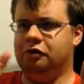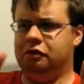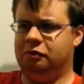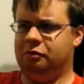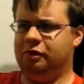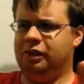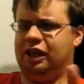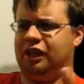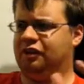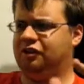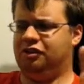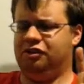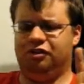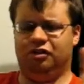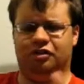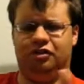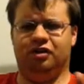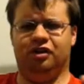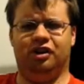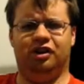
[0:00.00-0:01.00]
It'd be like
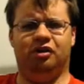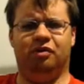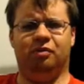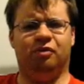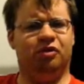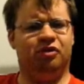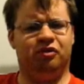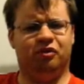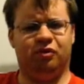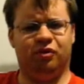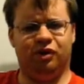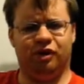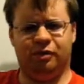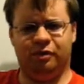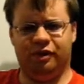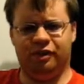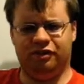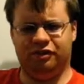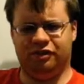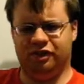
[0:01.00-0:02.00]
30, almost 40 minutes